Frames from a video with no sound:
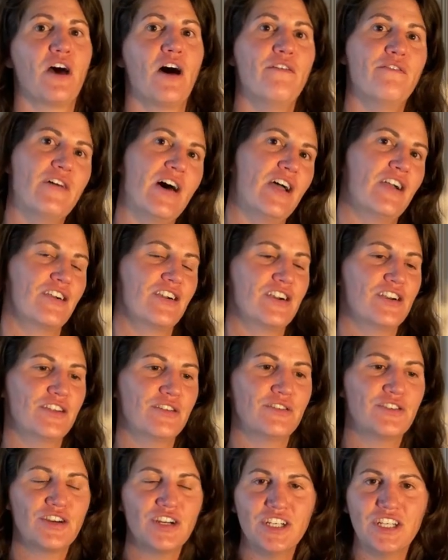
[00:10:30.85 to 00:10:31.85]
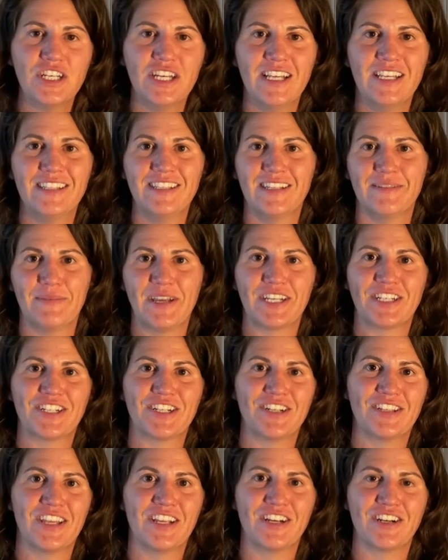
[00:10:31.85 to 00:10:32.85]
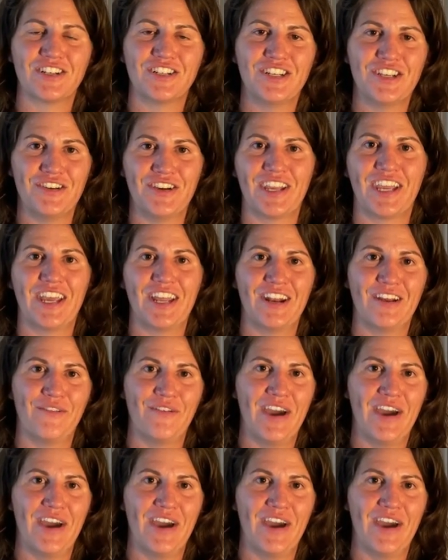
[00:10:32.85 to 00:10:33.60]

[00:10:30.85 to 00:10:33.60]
a vet or a nutritionist to make sure that you're doing it in a